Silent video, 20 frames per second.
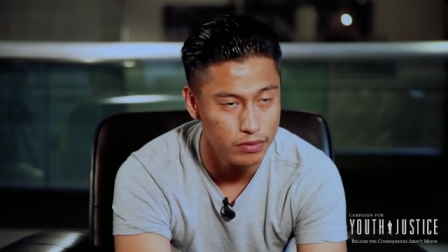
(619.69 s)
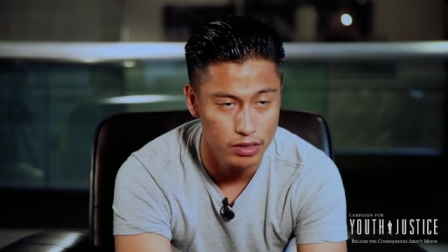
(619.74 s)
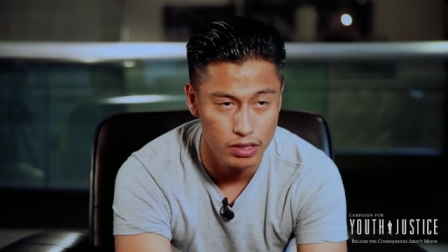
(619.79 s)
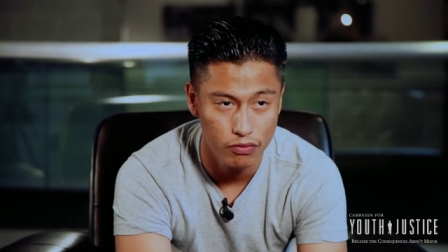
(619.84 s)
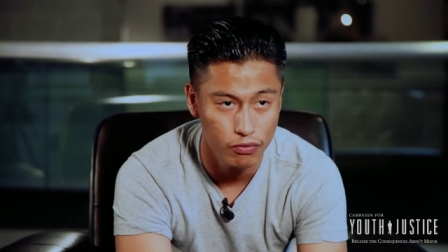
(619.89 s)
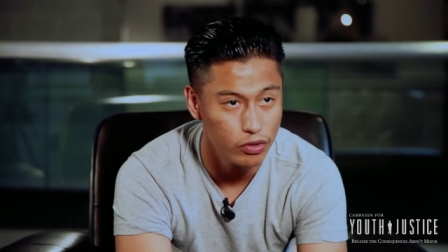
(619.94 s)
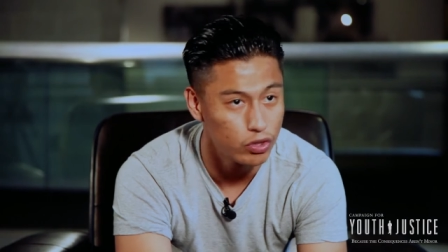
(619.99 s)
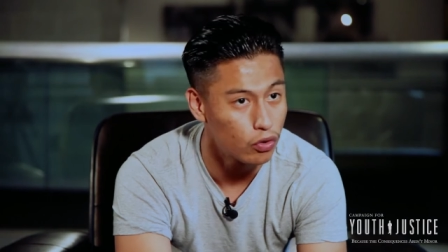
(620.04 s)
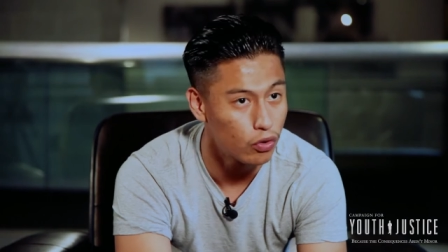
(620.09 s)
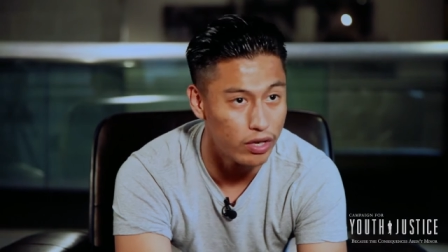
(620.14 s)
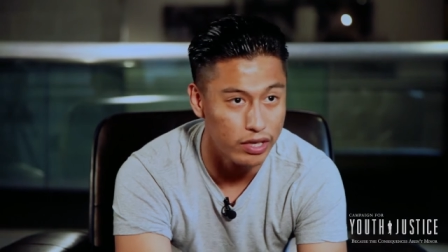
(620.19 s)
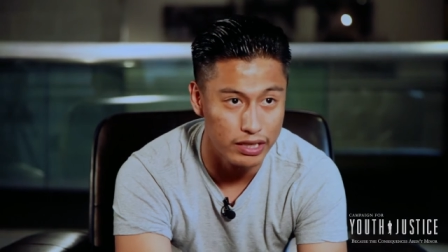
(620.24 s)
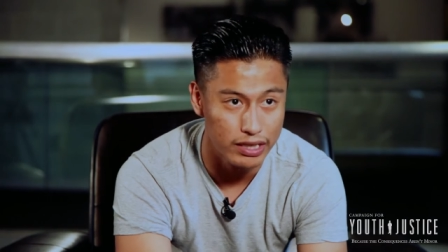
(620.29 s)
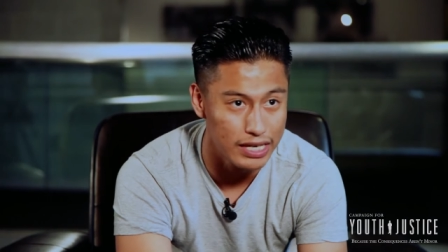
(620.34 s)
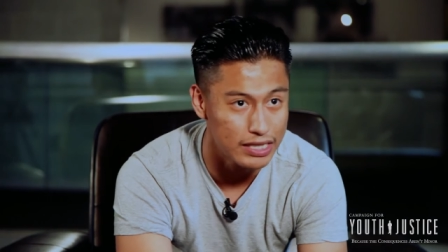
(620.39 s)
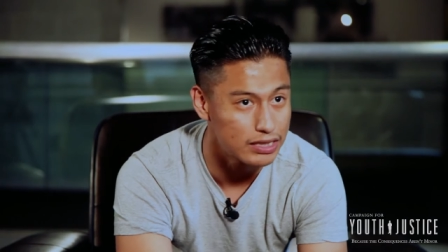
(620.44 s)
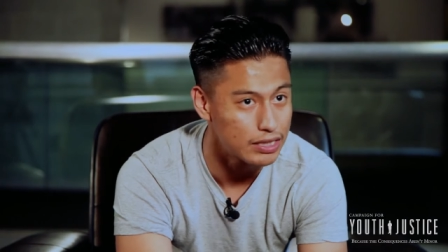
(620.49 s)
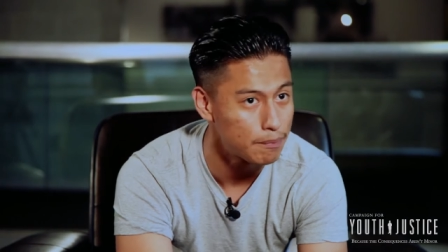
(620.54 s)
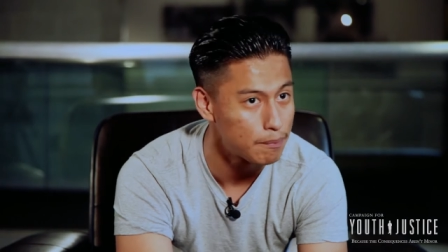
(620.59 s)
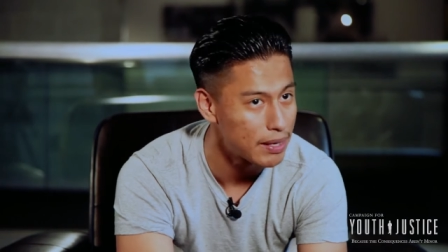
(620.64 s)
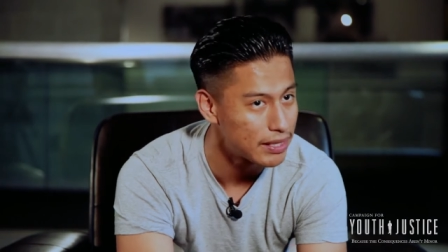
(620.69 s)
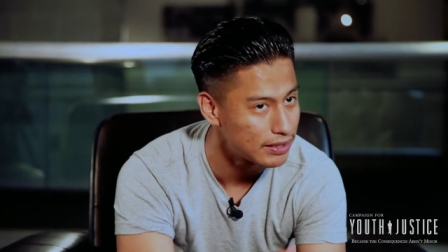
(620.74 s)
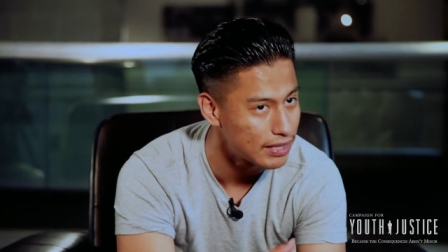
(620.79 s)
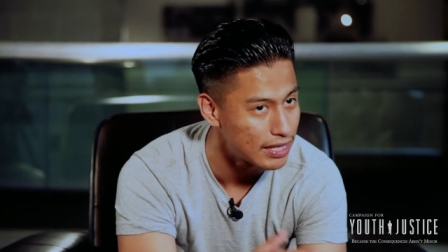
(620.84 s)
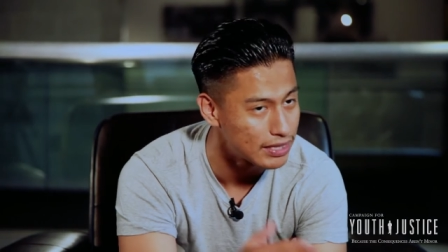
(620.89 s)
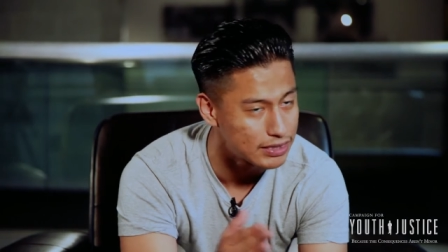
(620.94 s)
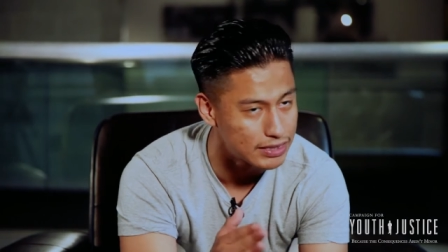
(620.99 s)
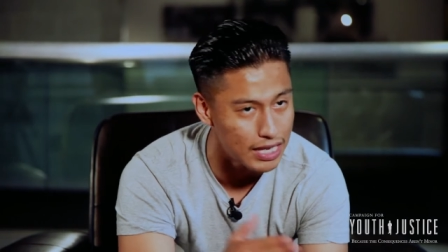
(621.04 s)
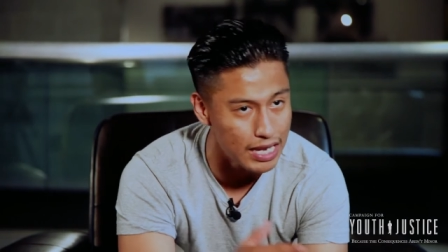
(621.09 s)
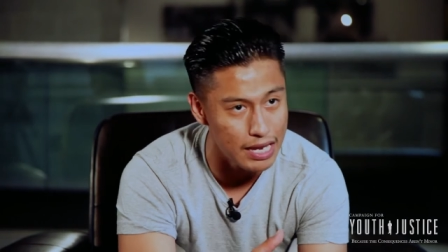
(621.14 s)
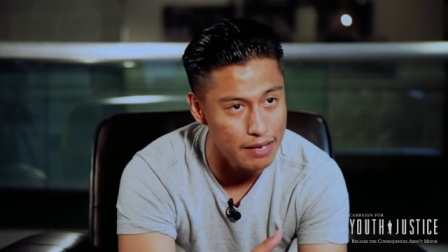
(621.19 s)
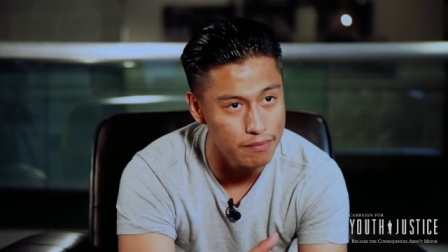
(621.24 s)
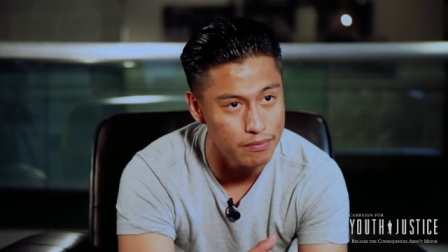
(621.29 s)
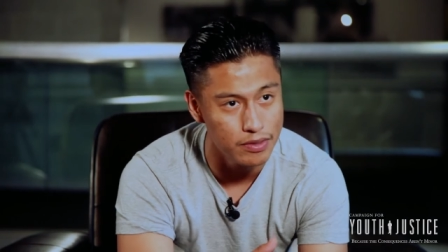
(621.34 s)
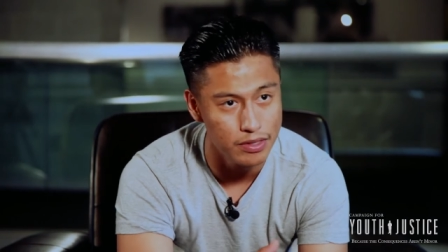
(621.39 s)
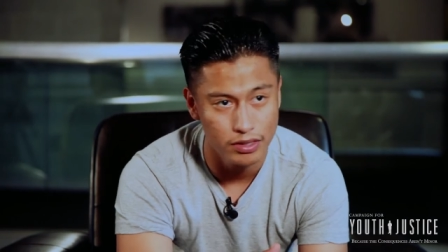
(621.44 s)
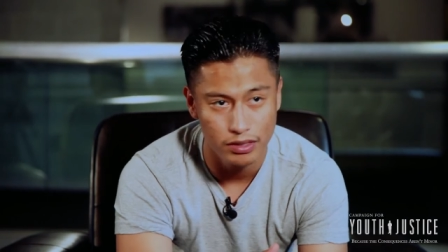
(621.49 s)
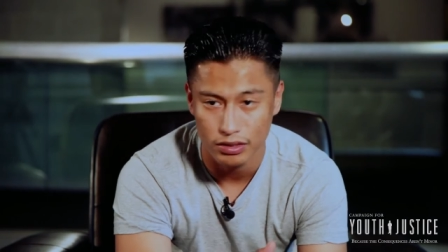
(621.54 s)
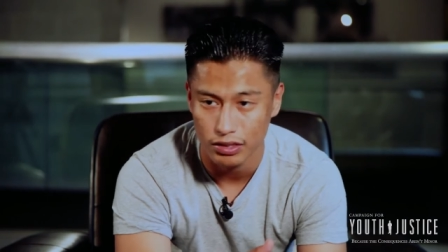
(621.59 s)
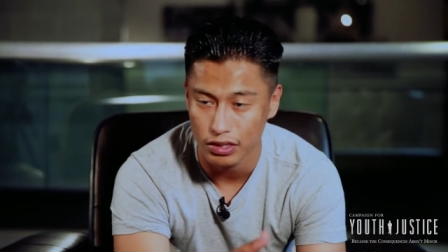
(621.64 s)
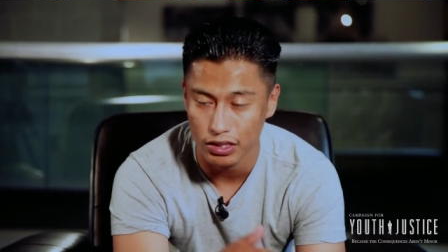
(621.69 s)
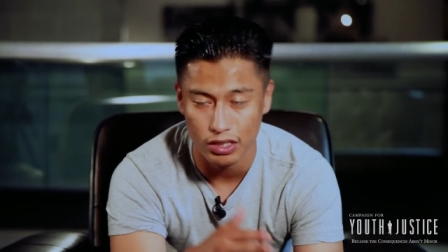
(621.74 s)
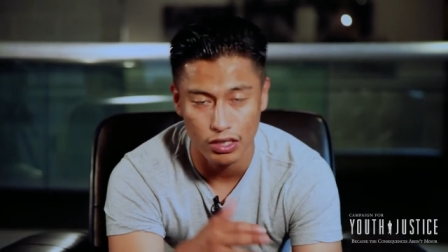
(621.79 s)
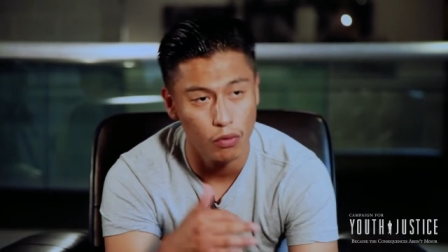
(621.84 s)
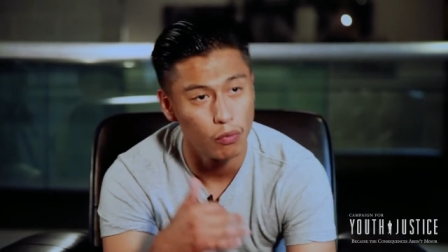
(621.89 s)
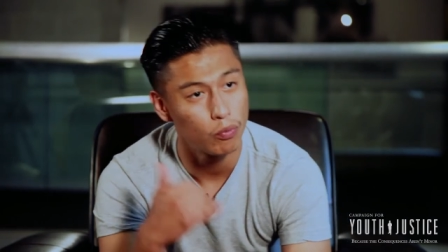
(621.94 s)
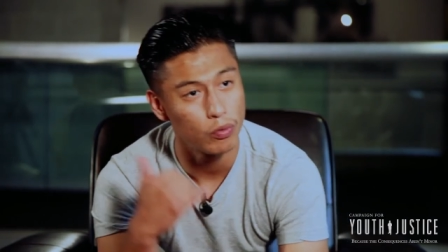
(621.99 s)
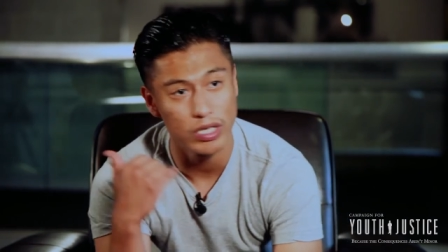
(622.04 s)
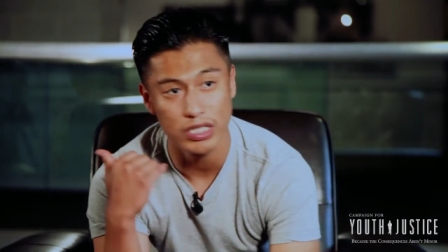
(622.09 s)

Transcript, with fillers: if we don't get them at that time they're gonna